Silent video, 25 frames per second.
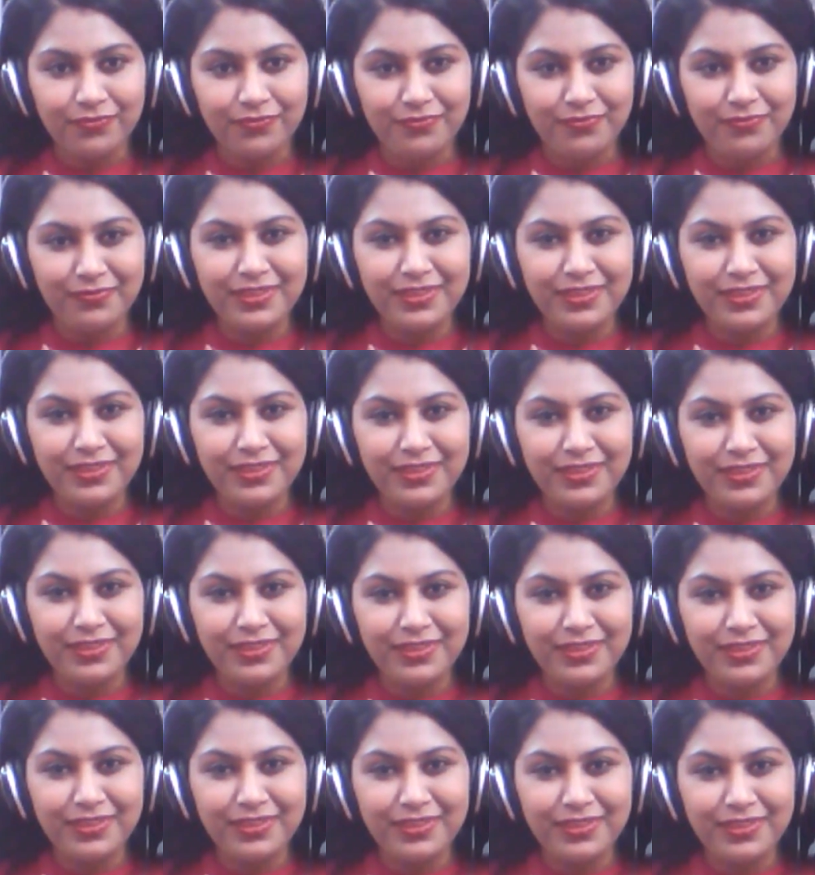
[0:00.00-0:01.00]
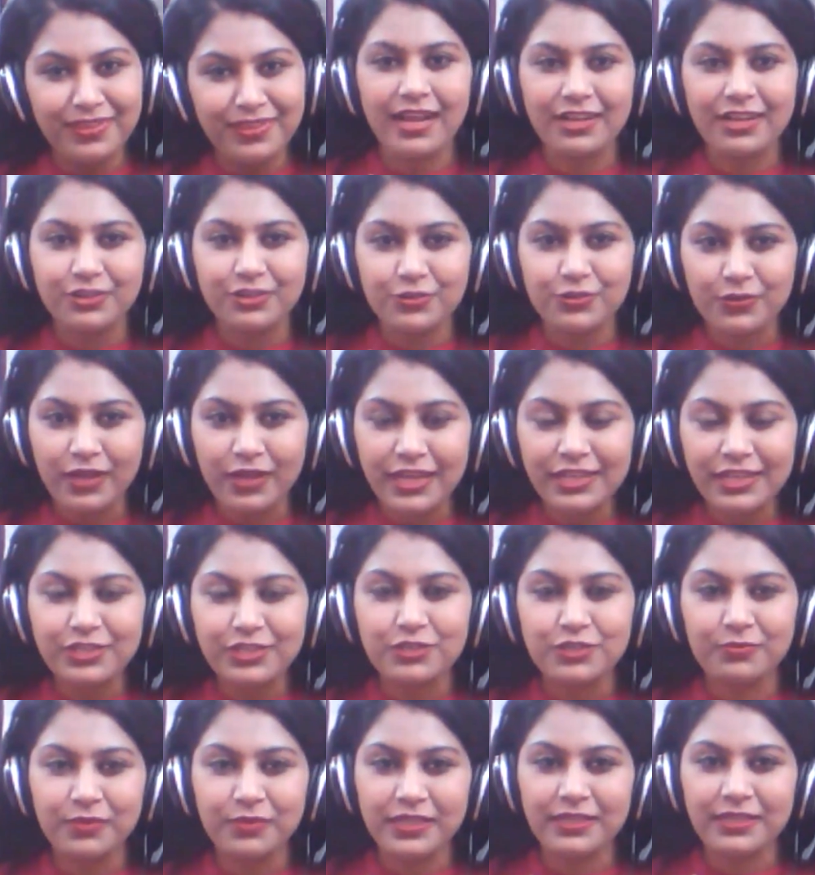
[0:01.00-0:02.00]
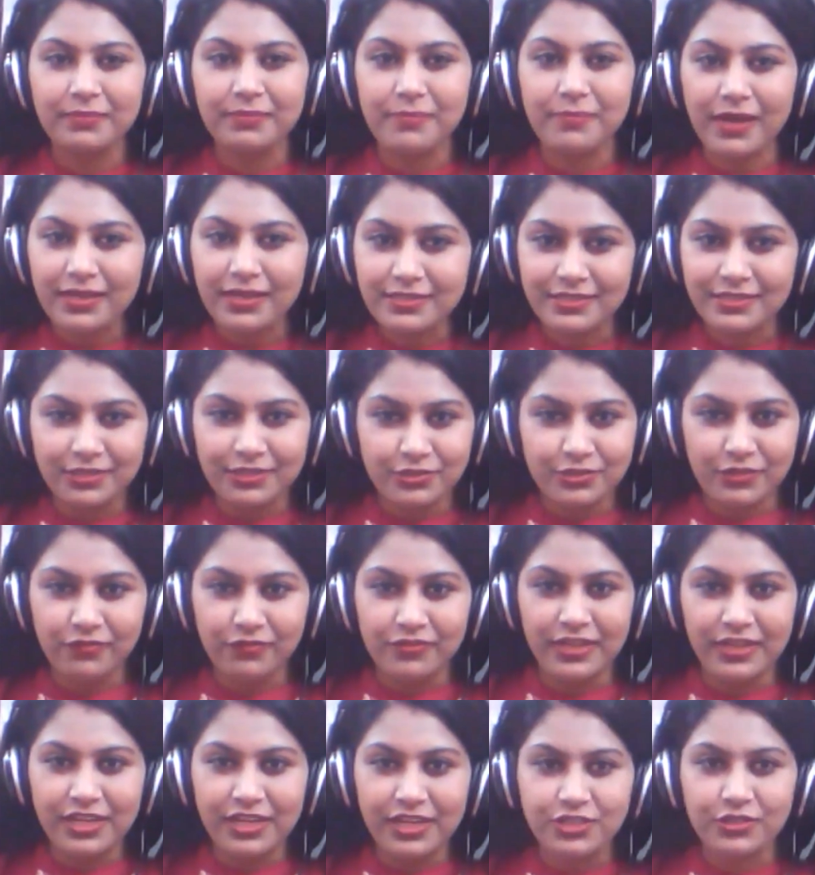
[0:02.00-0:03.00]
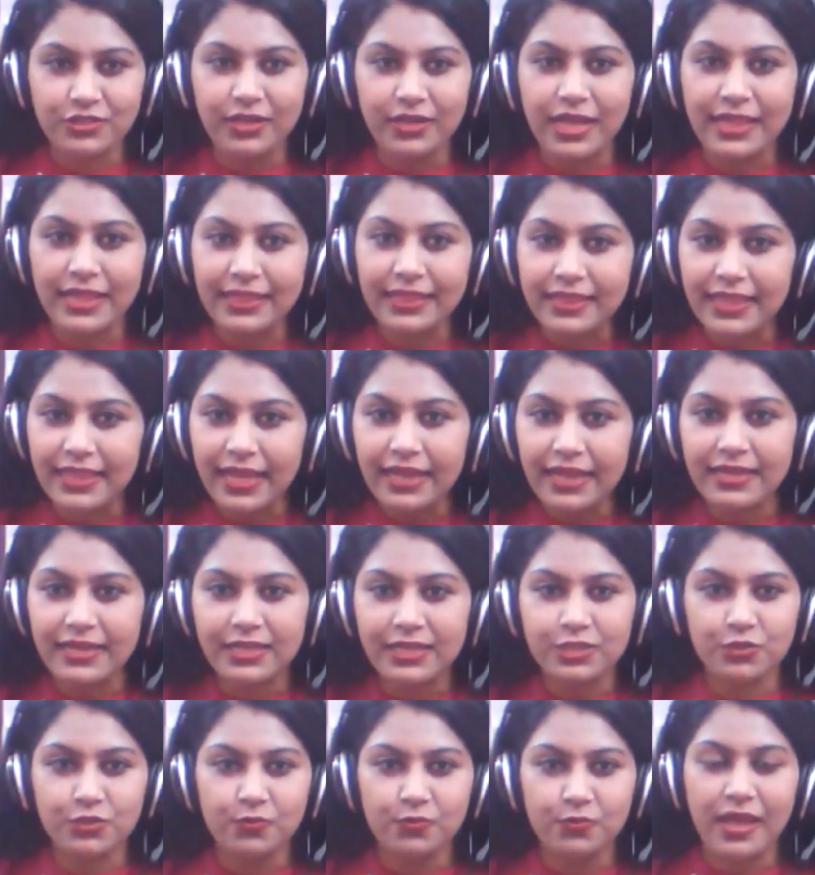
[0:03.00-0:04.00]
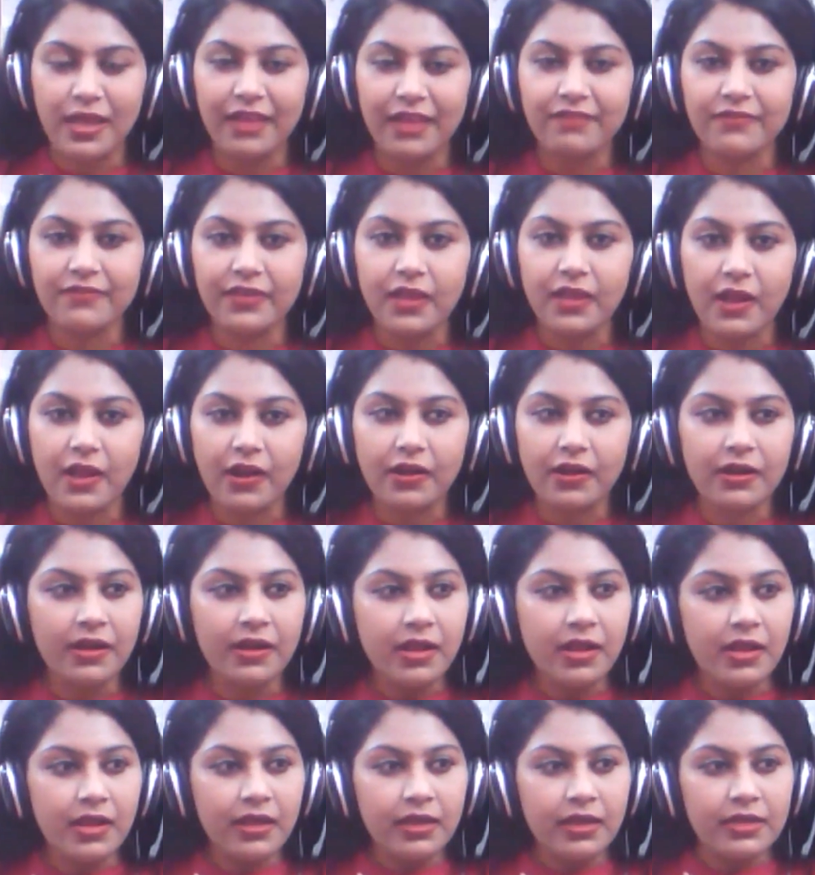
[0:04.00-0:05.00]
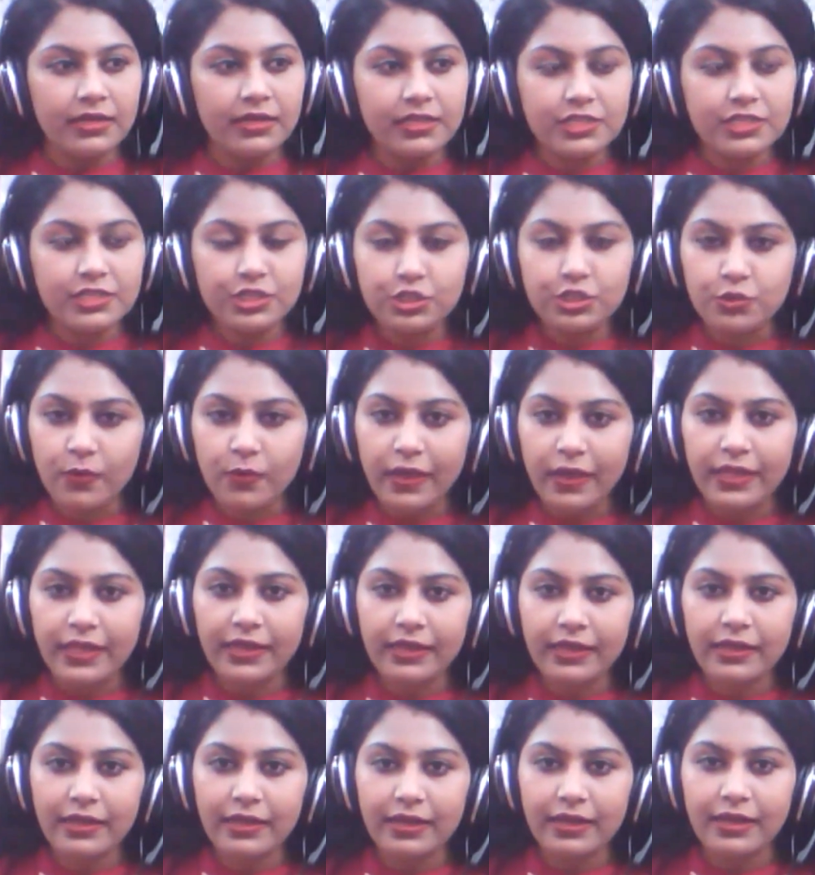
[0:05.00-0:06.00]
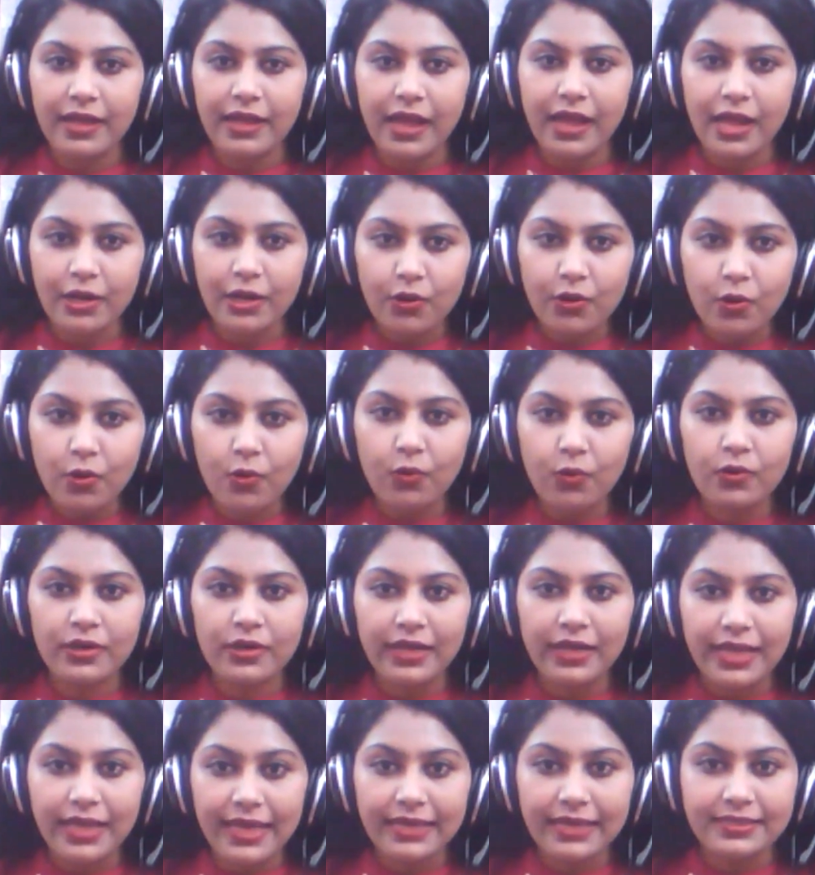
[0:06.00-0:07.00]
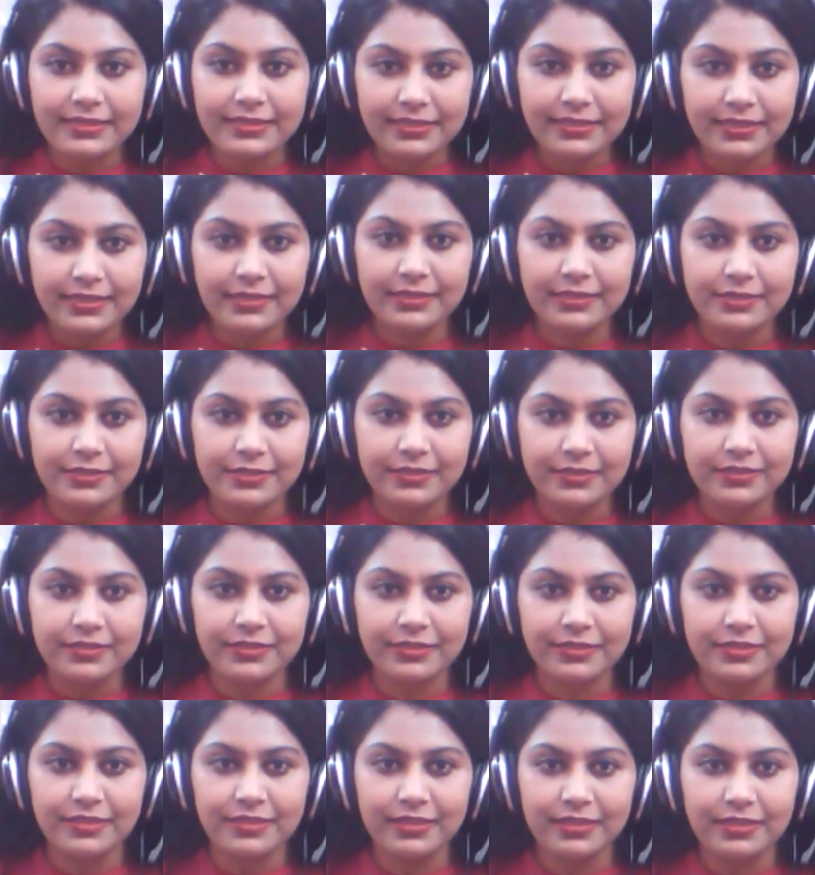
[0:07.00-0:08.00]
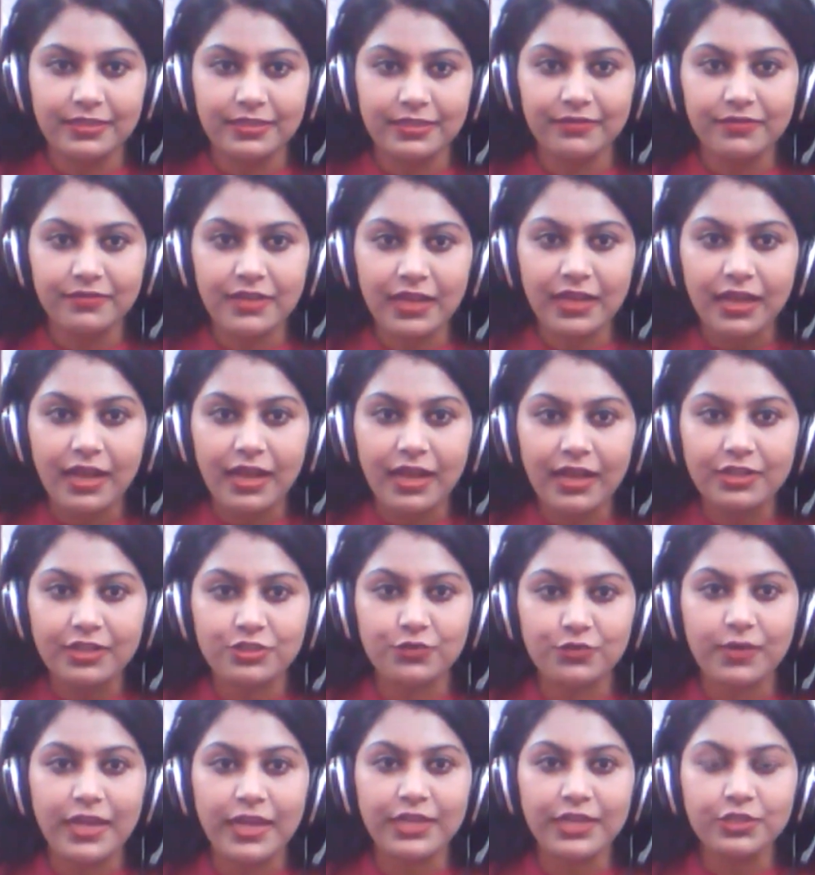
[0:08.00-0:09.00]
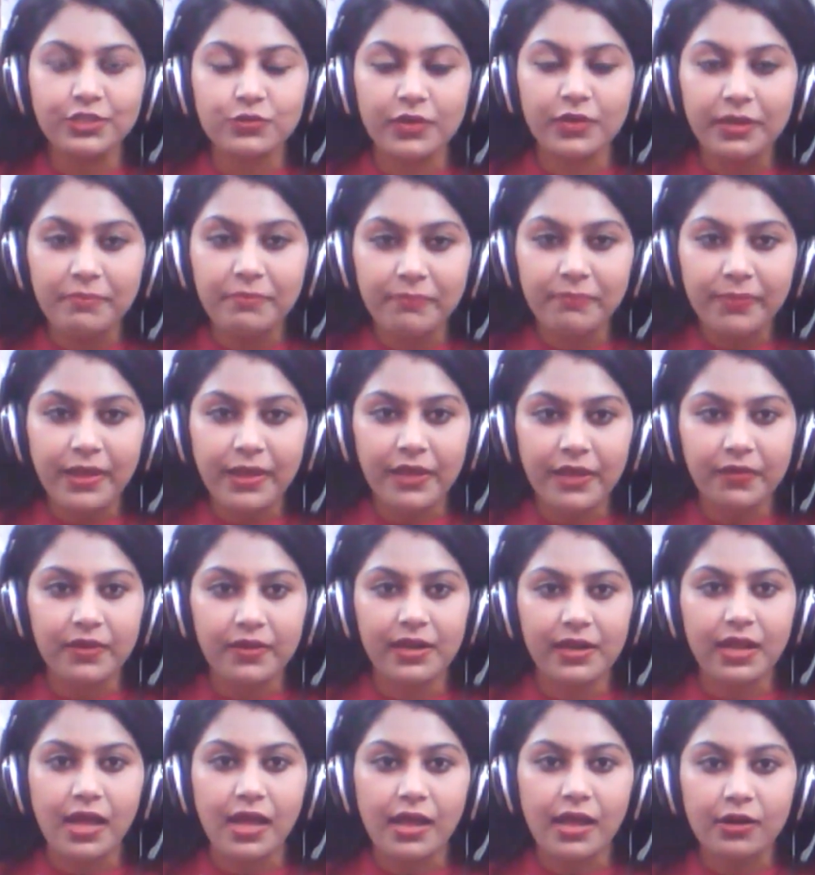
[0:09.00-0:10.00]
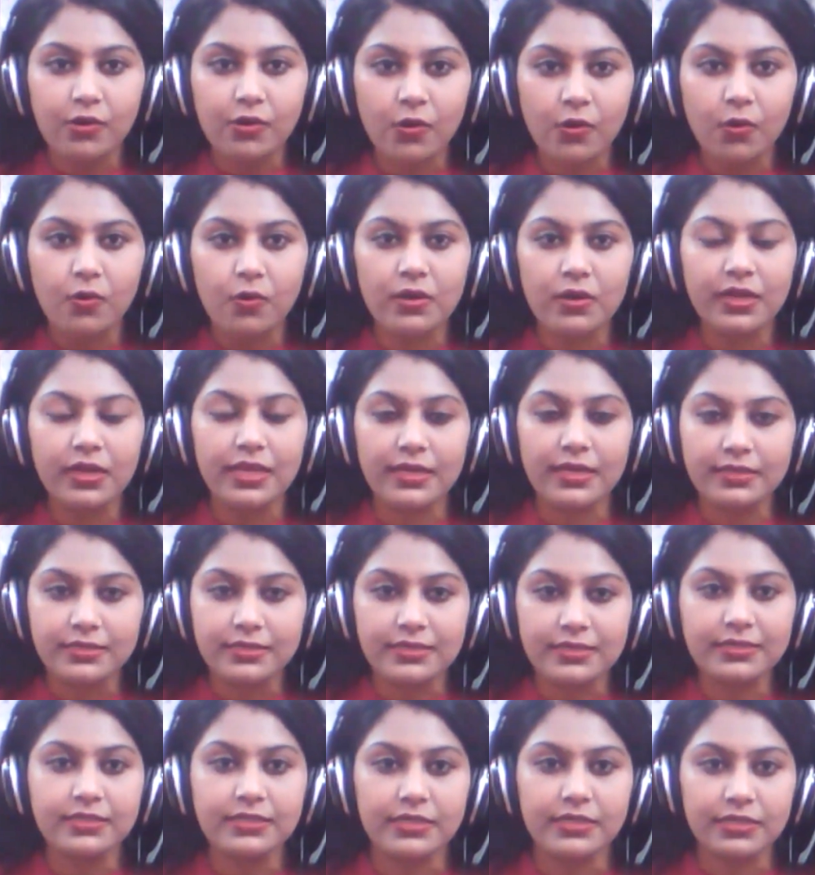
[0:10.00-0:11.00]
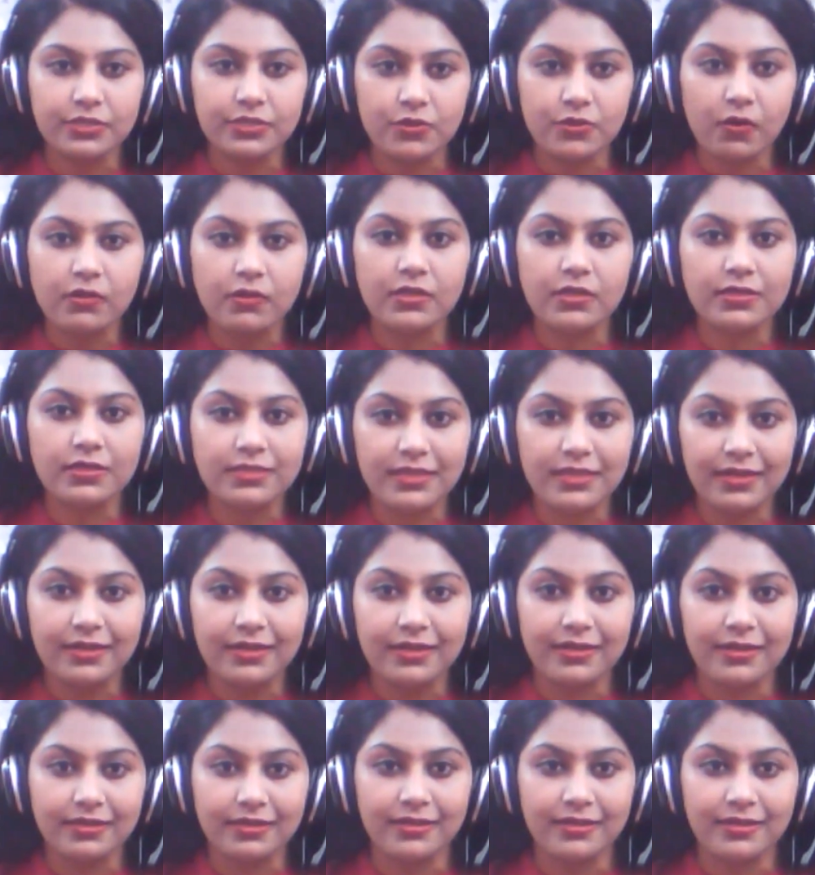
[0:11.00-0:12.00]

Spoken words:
because we are trying to be the masters of nature, and that is why we are destroying our own excess. We are trying to imperil our own existence on this earth.